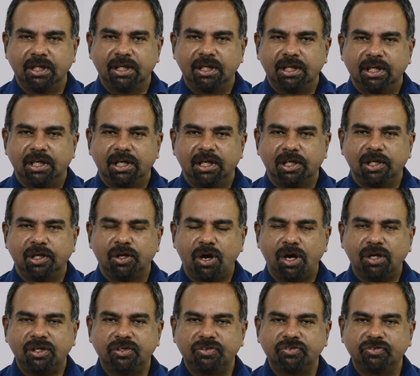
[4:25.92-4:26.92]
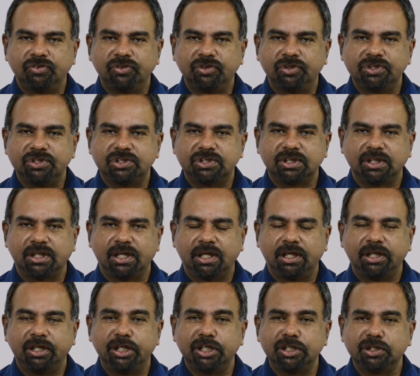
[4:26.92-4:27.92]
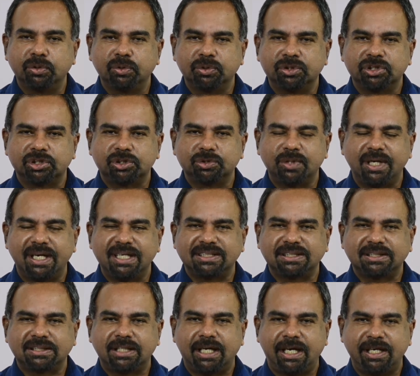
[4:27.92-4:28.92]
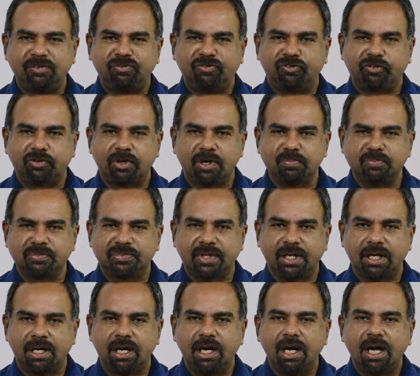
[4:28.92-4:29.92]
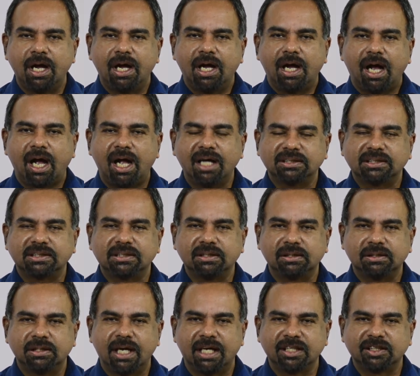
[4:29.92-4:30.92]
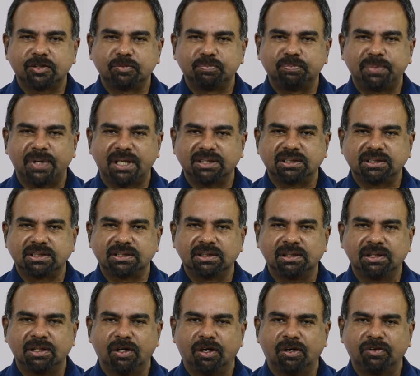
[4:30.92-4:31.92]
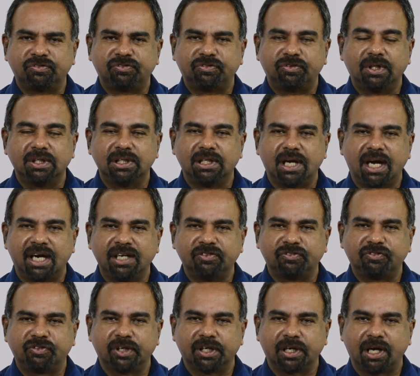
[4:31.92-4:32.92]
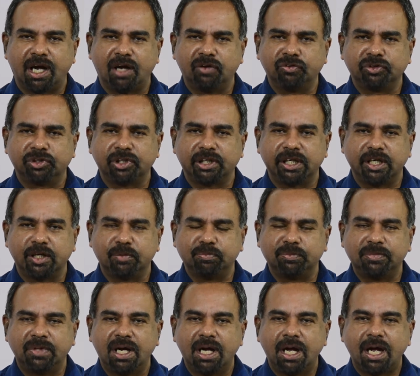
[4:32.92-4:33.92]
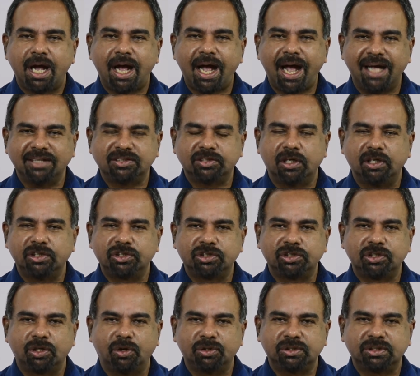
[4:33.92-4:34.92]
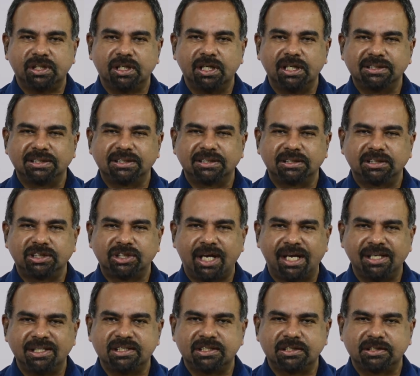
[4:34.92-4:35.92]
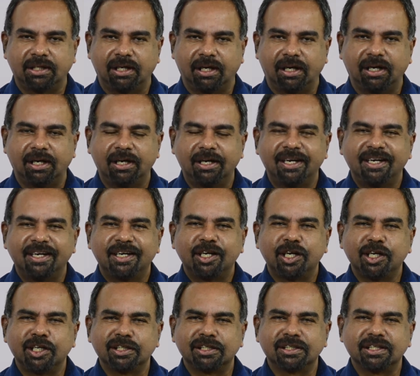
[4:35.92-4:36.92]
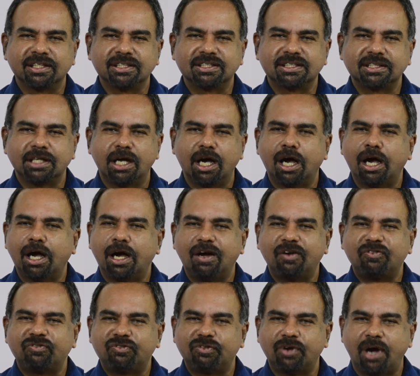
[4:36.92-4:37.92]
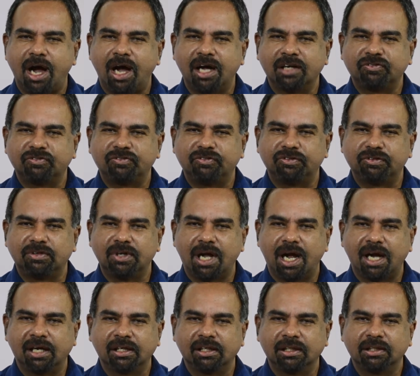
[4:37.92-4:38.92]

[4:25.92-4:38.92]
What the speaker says: Lockwood, in order to escape from the hustle and bustle of life around him, has sought shelter in this far-flung,